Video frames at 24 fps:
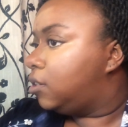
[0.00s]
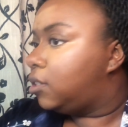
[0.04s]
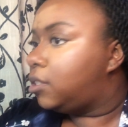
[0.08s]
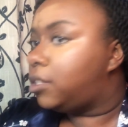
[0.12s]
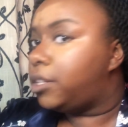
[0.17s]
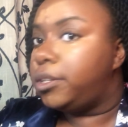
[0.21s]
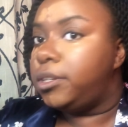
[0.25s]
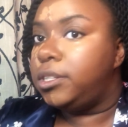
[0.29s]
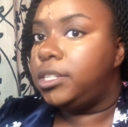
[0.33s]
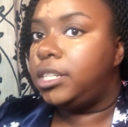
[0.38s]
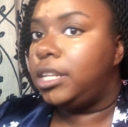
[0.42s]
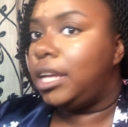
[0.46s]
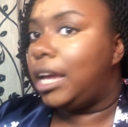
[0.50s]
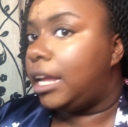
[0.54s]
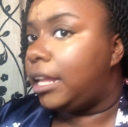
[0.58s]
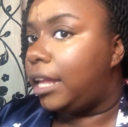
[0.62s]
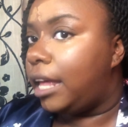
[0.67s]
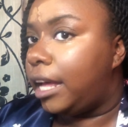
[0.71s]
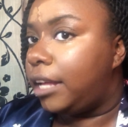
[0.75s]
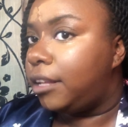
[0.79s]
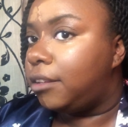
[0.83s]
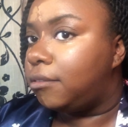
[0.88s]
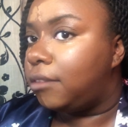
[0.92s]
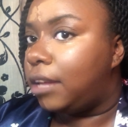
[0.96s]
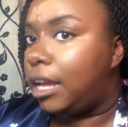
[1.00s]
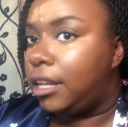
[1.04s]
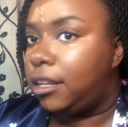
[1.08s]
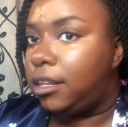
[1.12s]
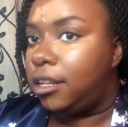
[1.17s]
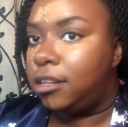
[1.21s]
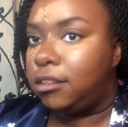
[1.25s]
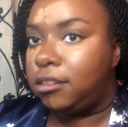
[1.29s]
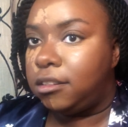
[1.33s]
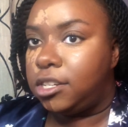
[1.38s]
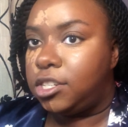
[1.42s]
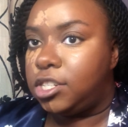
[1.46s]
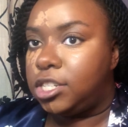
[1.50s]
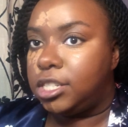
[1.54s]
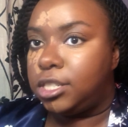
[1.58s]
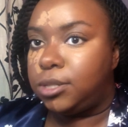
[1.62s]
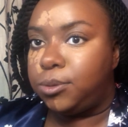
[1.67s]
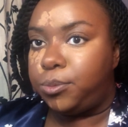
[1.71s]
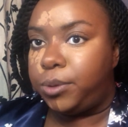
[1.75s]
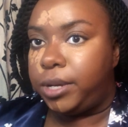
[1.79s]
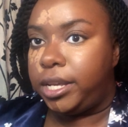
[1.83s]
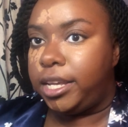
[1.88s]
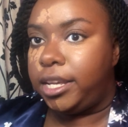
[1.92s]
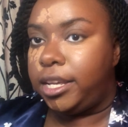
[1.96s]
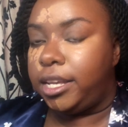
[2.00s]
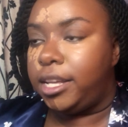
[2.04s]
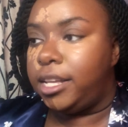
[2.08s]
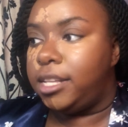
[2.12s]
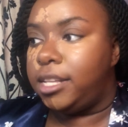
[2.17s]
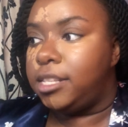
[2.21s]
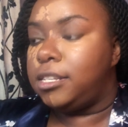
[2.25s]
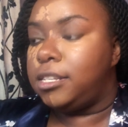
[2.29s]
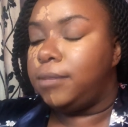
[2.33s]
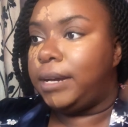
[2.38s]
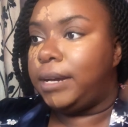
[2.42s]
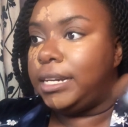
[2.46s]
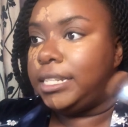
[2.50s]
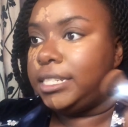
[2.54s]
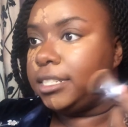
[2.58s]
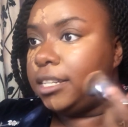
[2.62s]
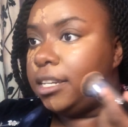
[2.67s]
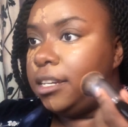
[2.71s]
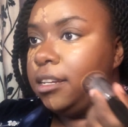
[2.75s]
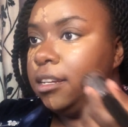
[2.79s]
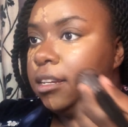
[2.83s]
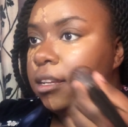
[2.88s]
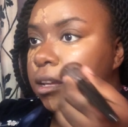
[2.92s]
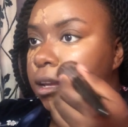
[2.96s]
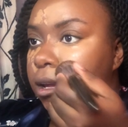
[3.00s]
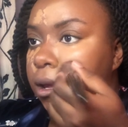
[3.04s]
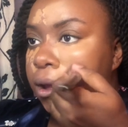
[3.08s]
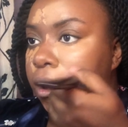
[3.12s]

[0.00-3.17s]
So you see how like that literally just went into my skin.